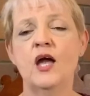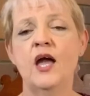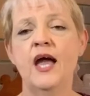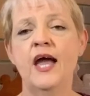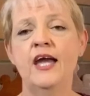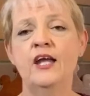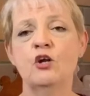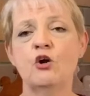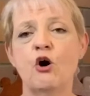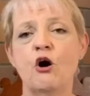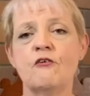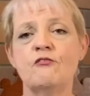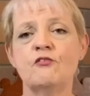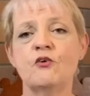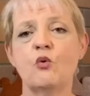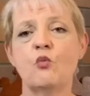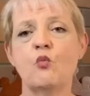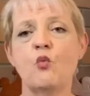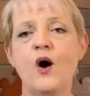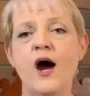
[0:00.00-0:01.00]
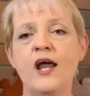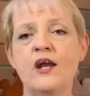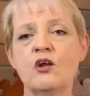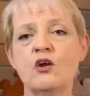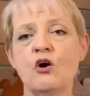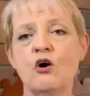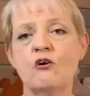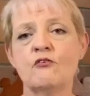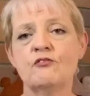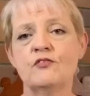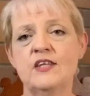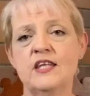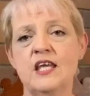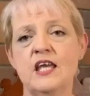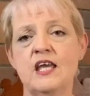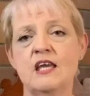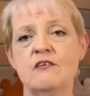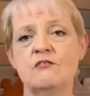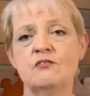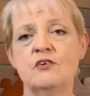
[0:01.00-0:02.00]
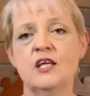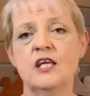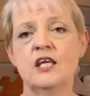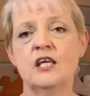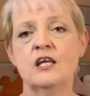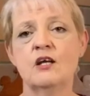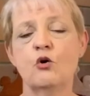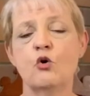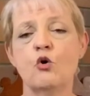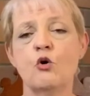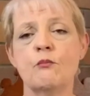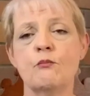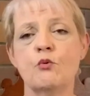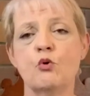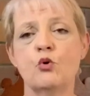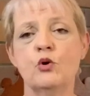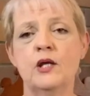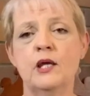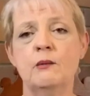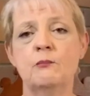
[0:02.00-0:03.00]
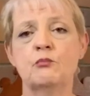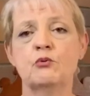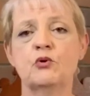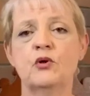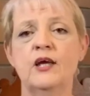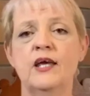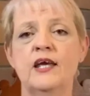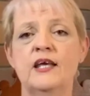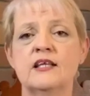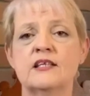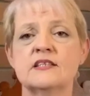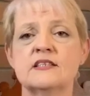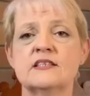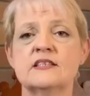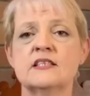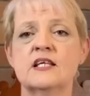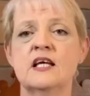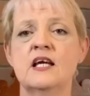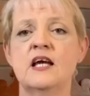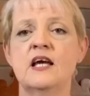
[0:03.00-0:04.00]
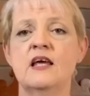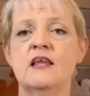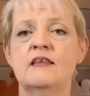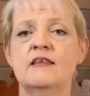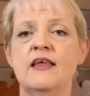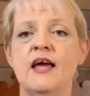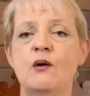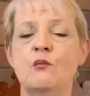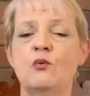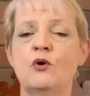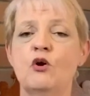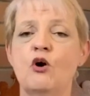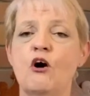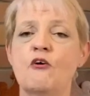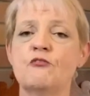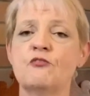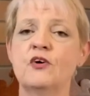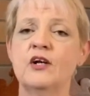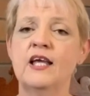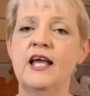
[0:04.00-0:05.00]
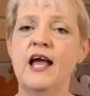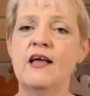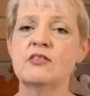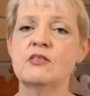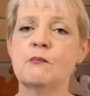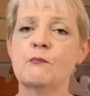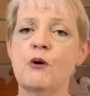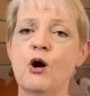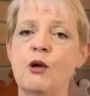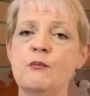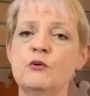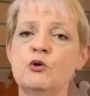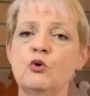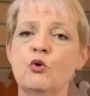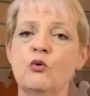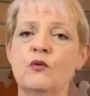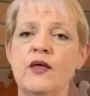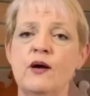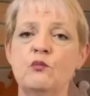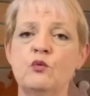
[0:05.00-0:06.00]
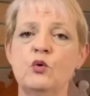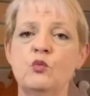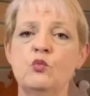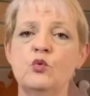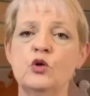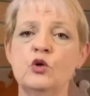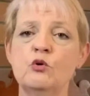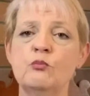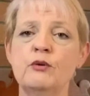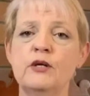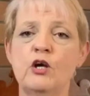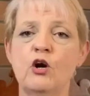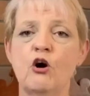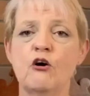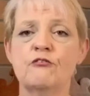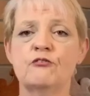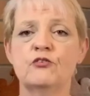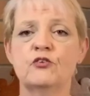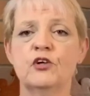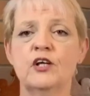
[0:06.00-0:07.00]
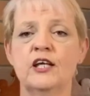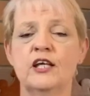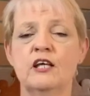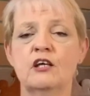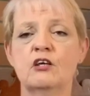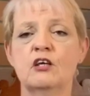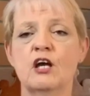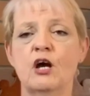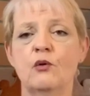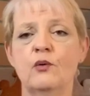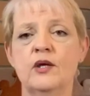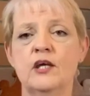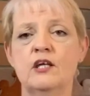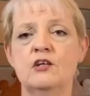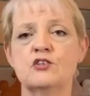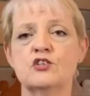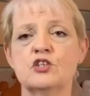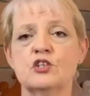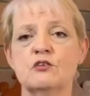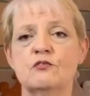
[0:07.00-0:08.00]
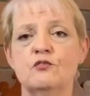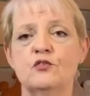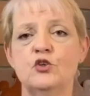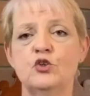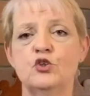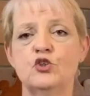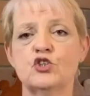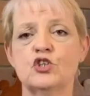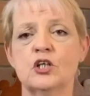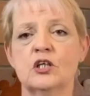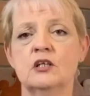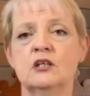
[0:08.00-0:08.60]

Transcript: and offer one of the evening or morning prayers that we're offering at the moment or that we will be offering going into the future.